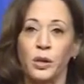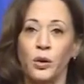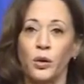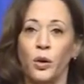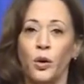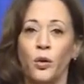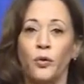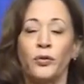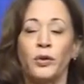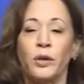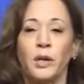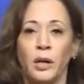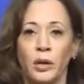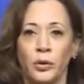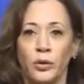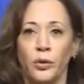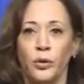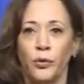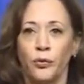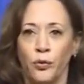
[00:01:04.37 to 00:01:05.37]
over
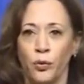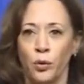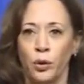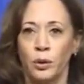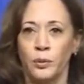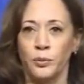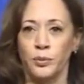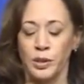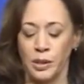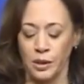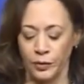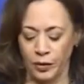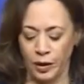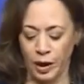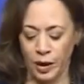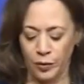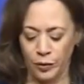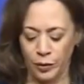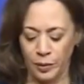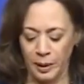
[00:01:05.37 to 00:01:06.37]
other forms of
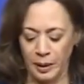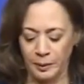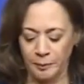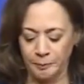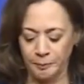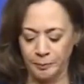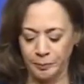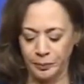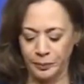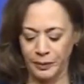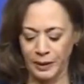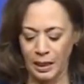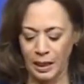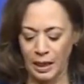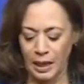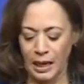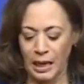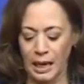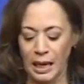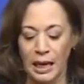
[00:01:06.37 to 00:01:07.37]
government.
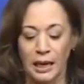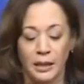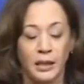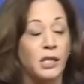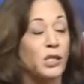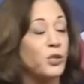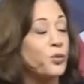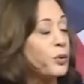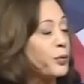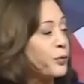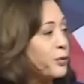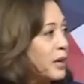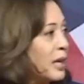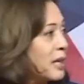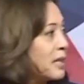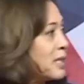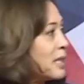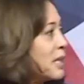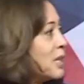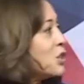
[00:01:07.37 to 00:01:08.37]
This
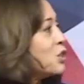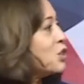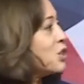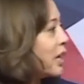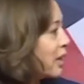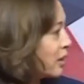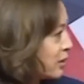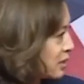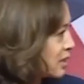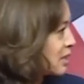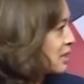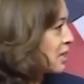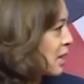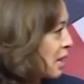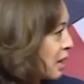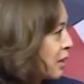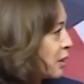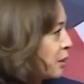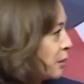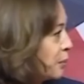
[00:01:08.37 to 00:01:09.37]
reflects a shared
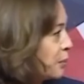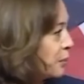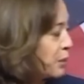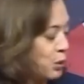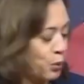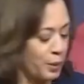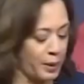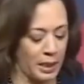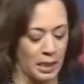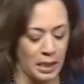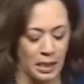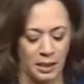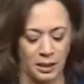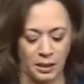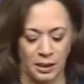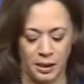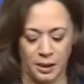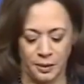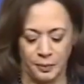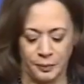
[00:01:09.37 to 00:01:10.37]
desire between
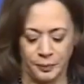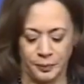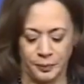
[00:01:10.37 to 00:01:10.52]
us.